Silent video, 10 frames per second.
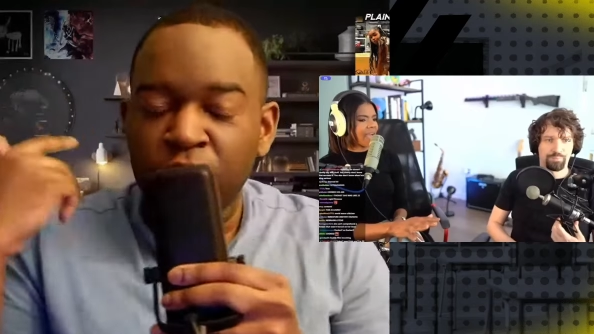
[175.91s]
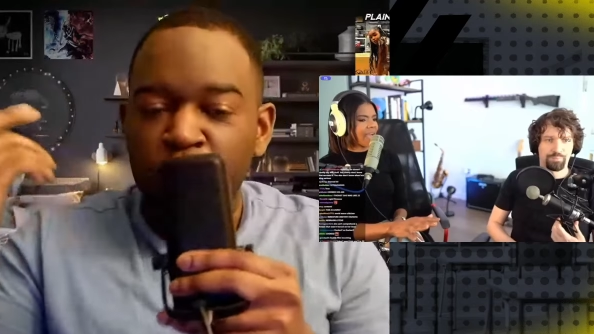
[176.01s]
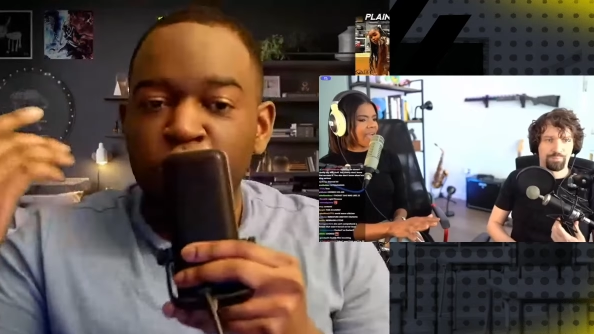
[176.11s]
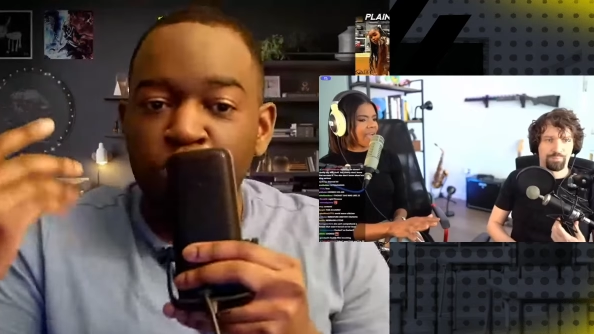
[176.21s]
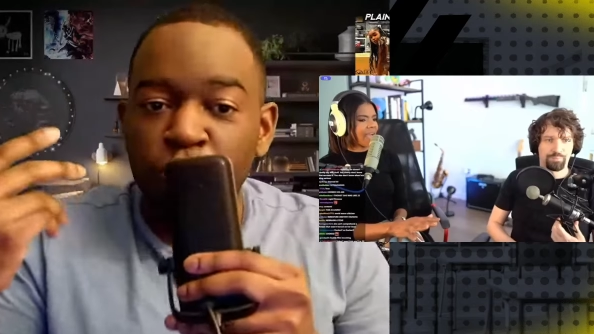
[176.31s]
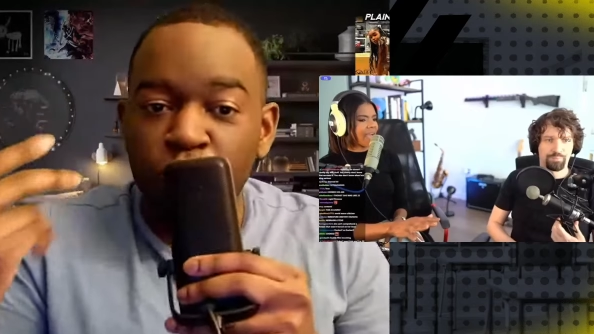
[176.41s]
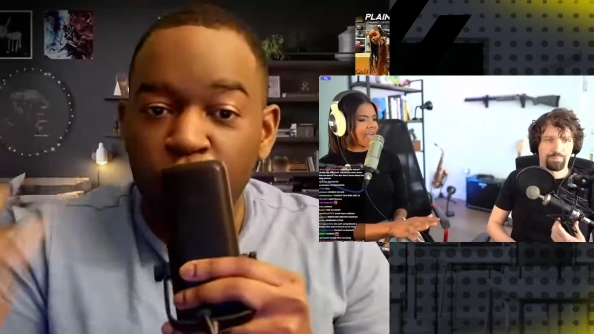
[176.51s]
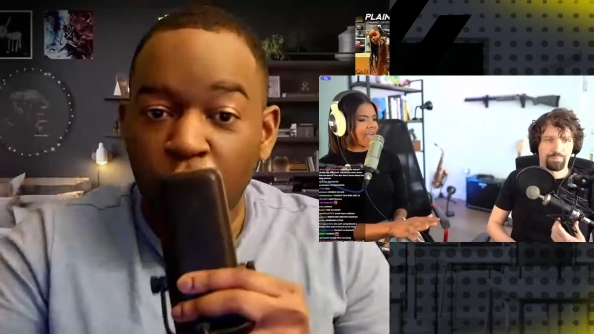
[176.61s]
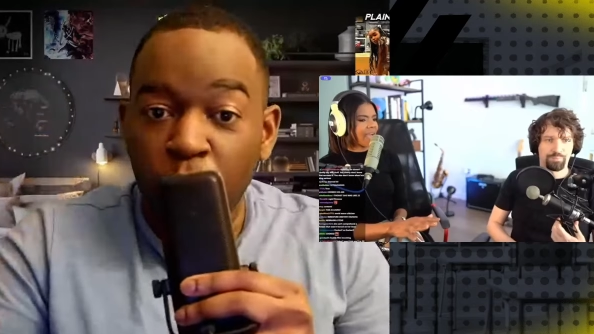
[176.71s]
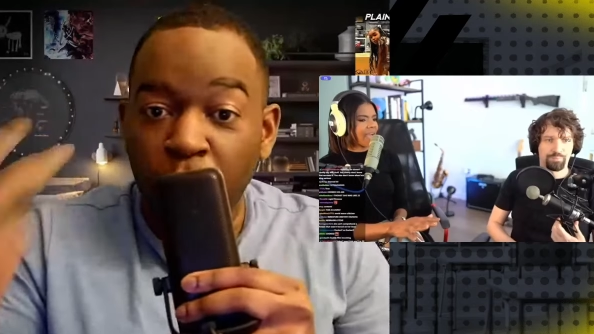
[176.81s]
Speaker 1: You
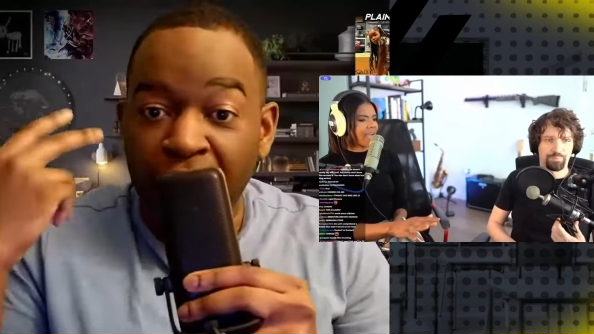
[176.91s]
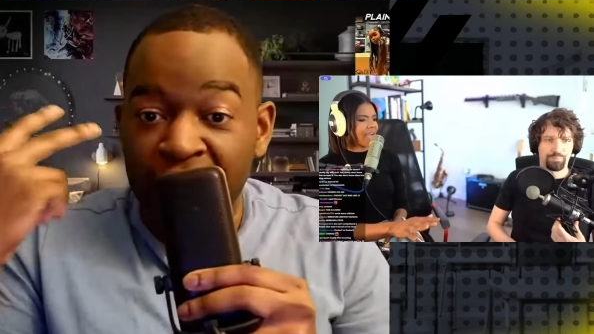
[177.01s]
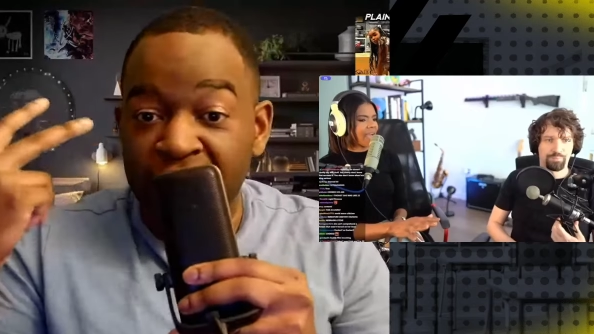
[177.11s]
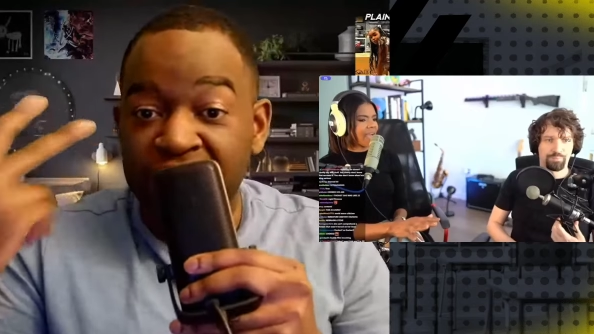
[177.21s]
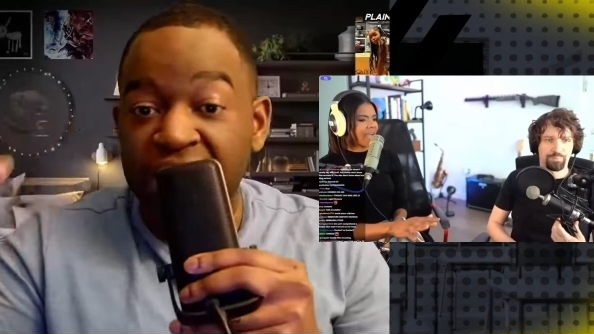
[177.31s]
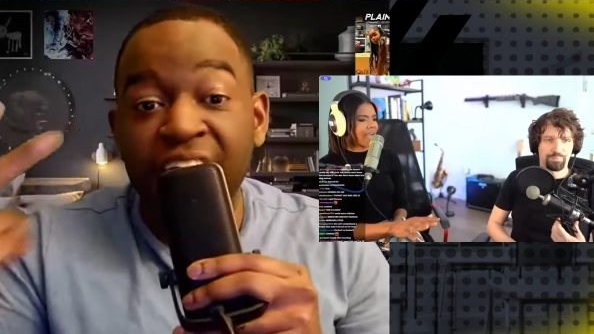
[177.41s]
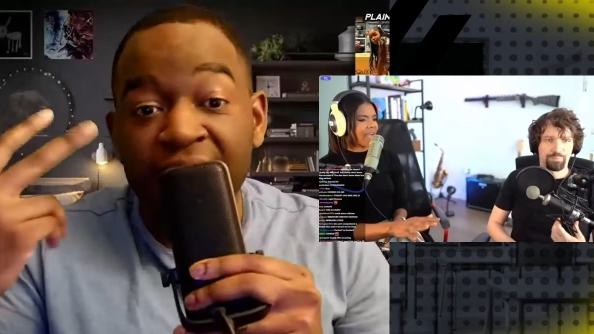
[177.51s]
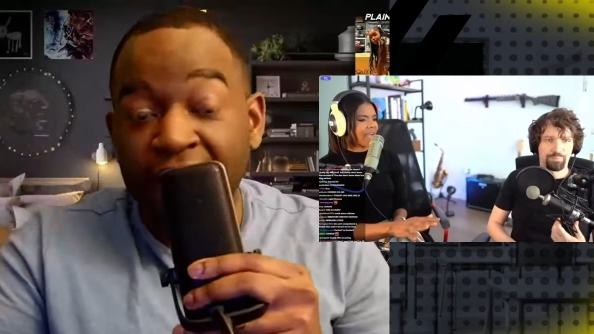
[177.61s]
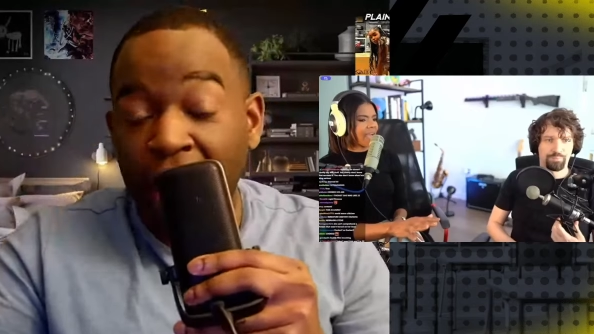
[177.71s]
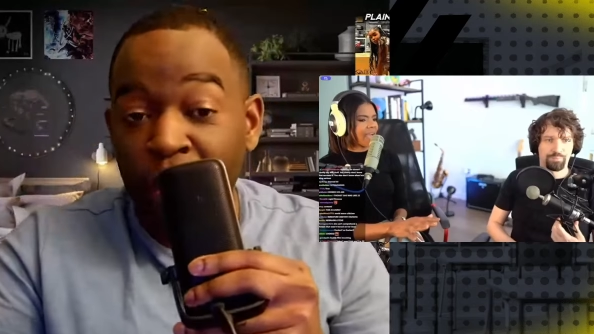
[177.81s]
know and have seen the
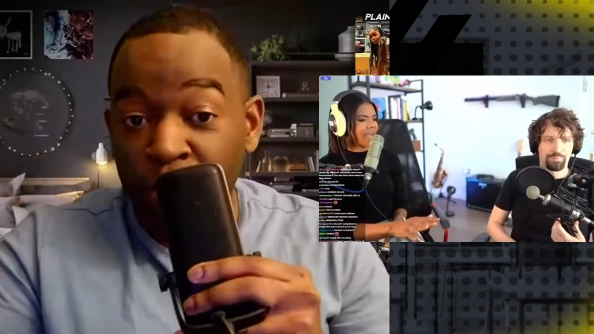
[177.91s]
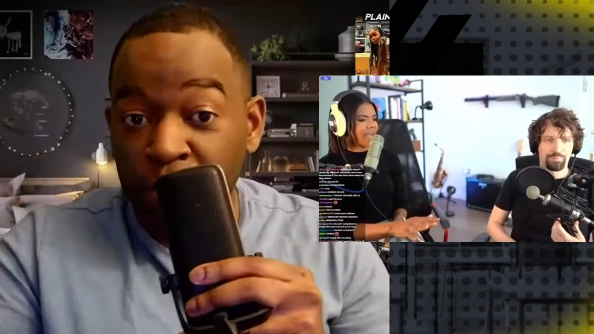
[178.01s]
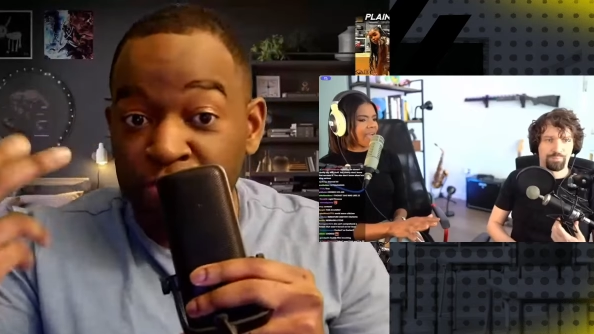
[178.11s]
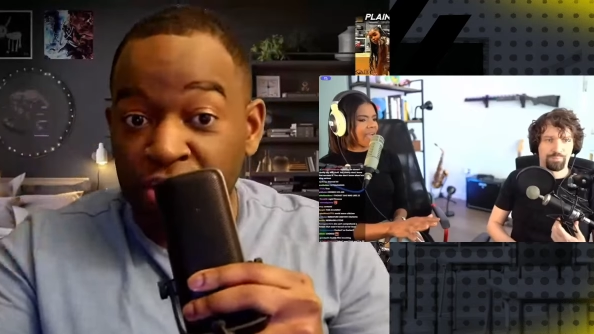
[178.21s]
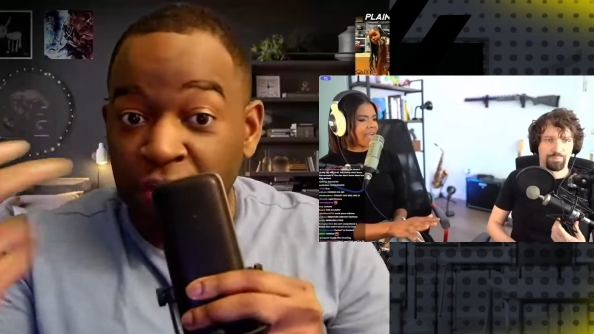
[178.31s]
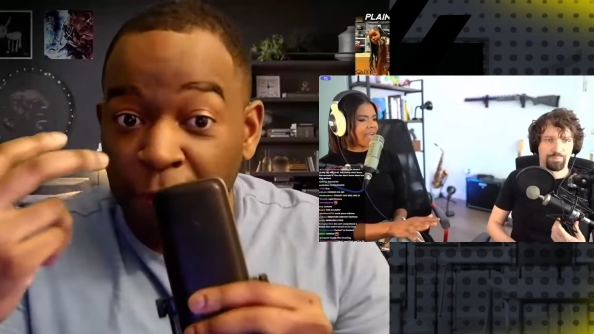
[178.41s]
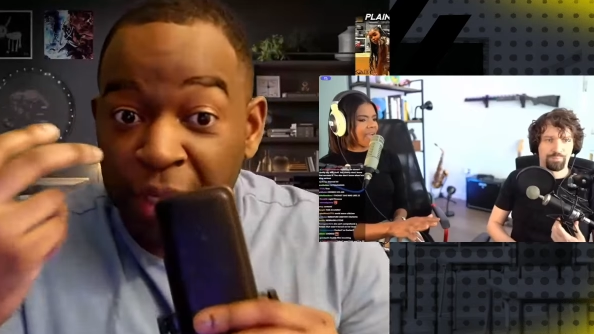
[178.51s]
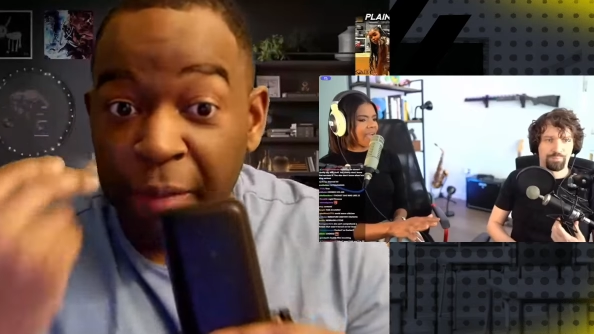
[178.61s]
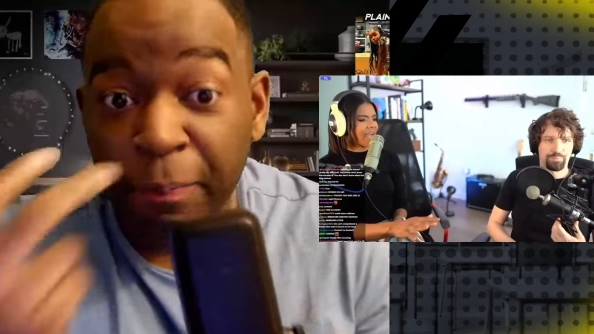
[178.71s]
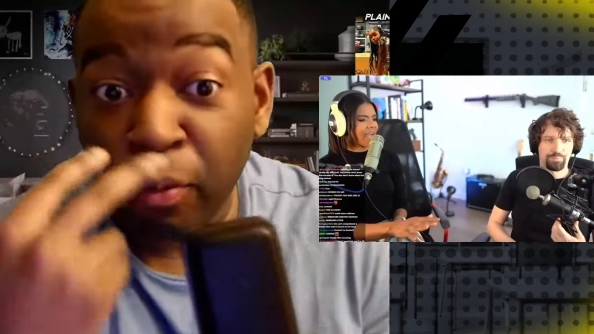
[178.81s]
outcomes of the
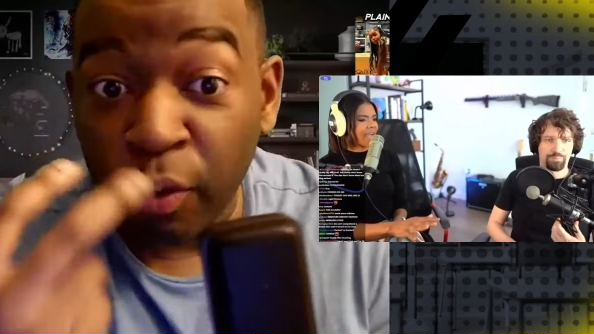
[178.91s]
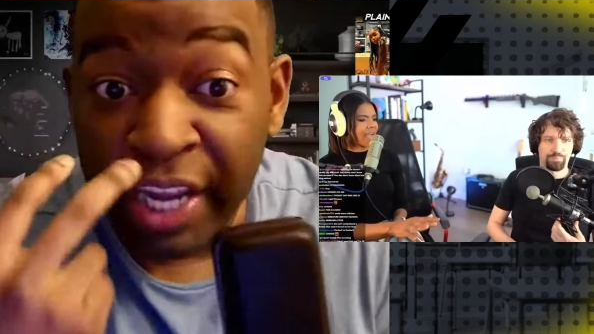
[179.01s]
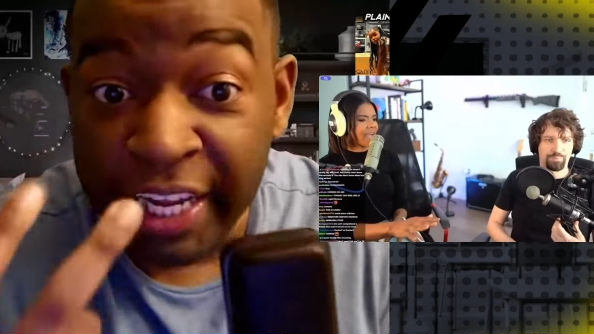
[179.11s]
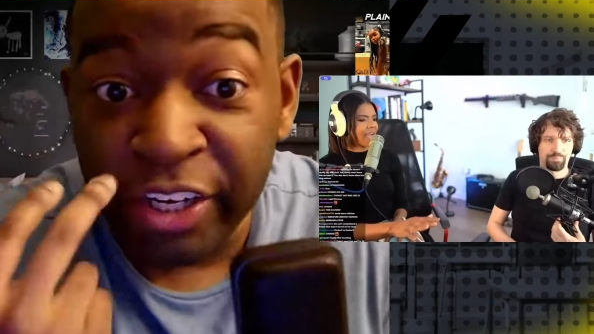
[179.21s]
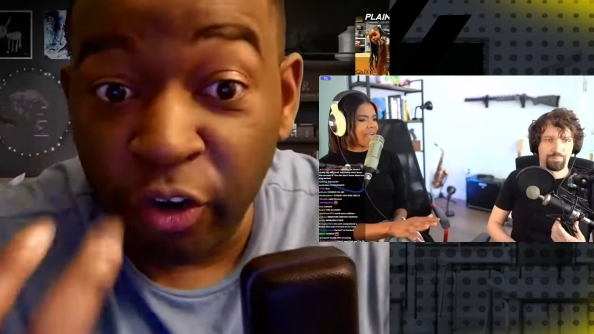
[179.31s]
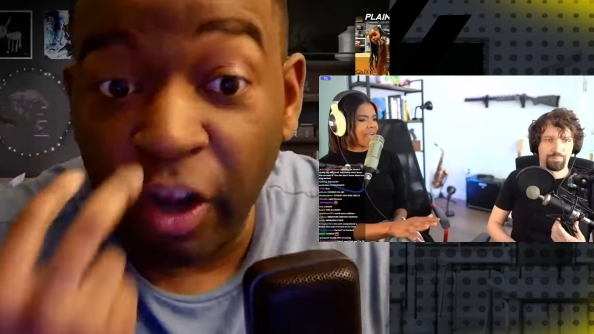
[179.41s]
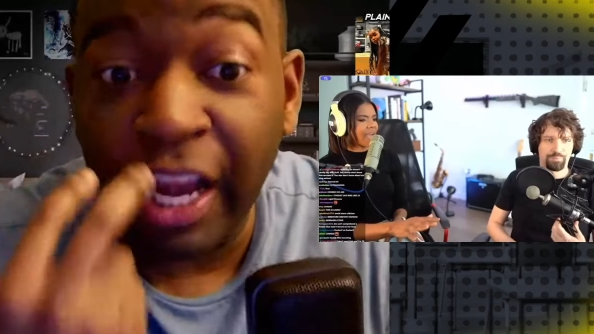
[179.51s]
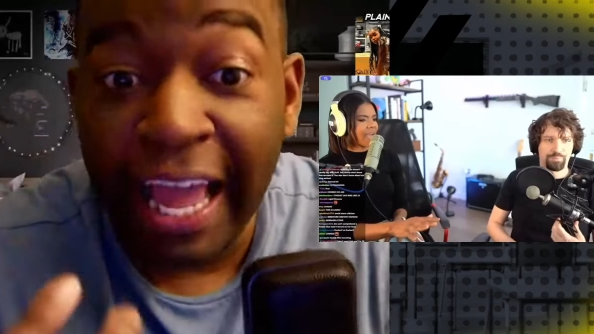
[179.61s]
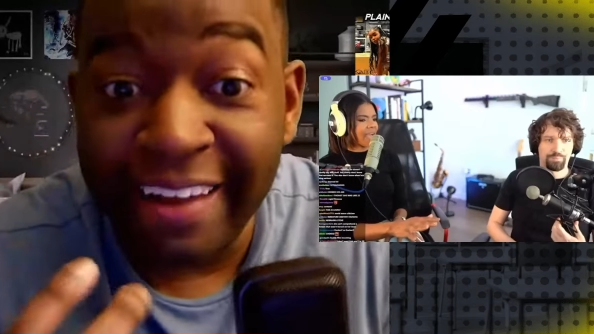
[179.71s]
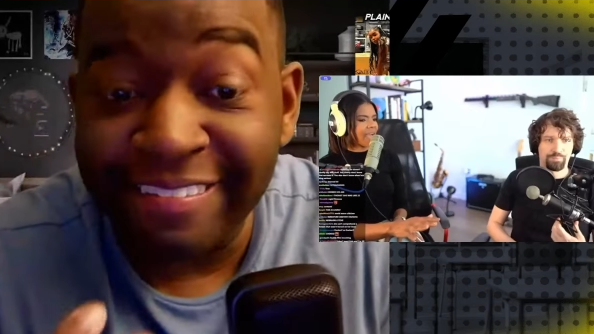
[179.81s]
people in your life